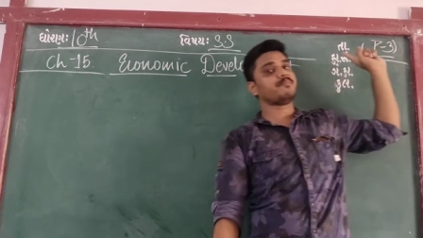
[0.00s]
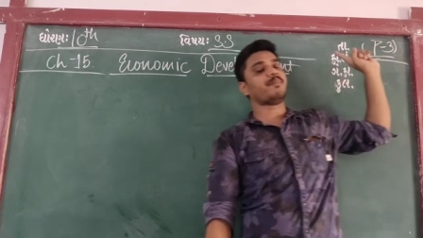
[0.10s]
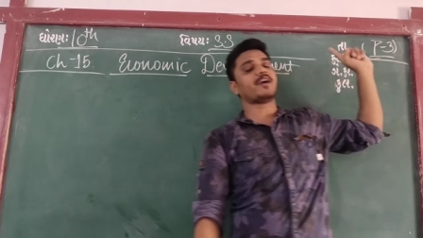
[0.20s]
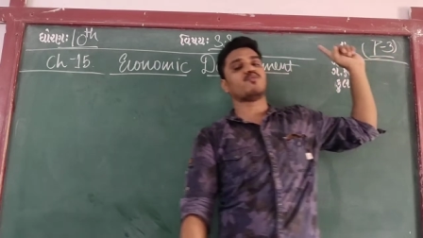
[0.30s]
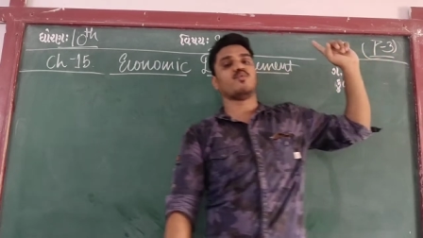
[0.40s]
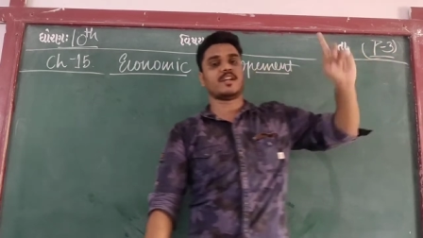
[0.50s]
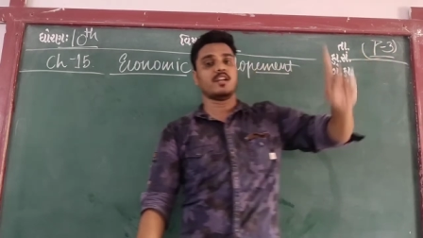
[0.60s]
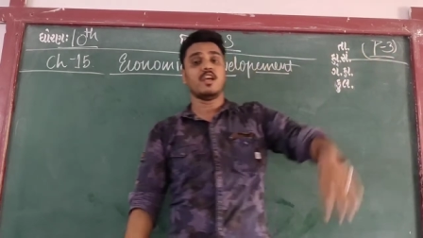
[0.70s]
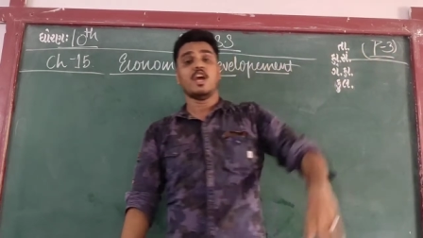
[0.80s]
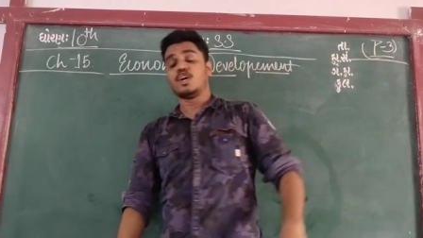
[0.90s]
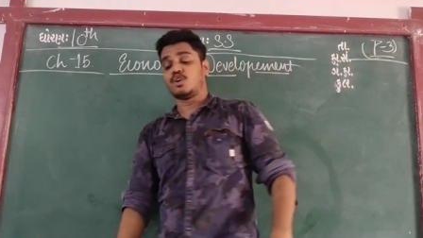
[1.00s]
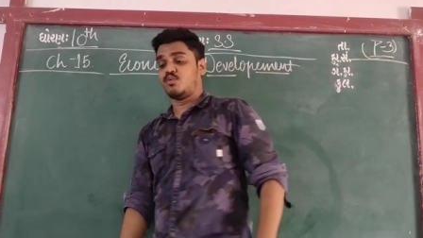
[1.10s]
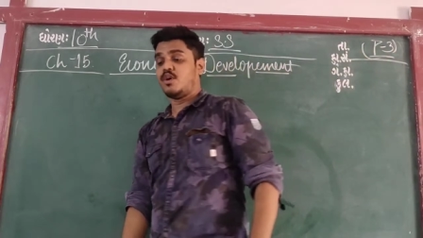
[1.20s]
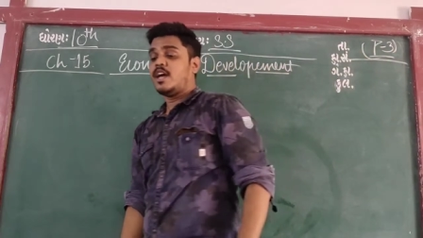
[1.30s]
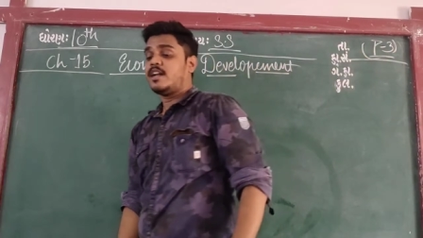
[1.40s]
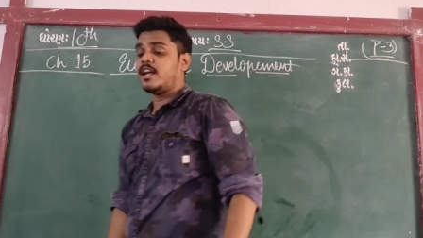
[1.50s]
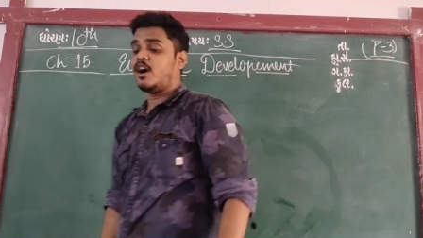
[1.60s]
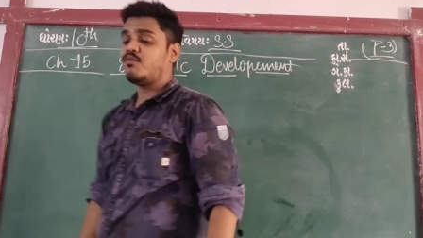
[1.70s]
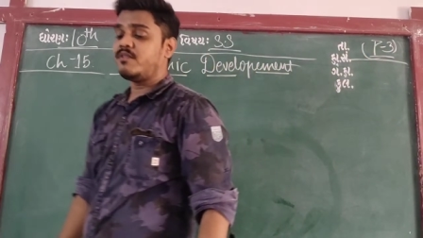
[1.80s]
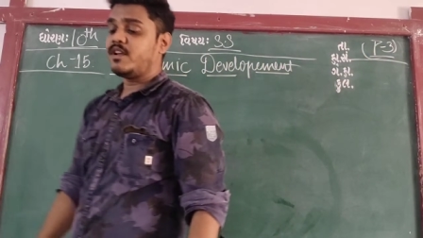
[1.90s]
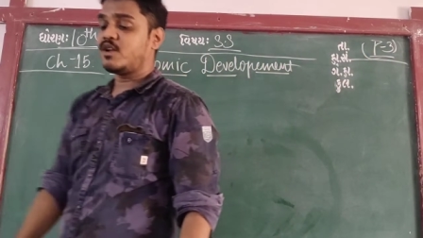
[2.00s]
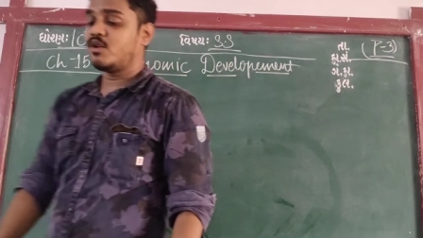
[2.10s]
in part one. Now we will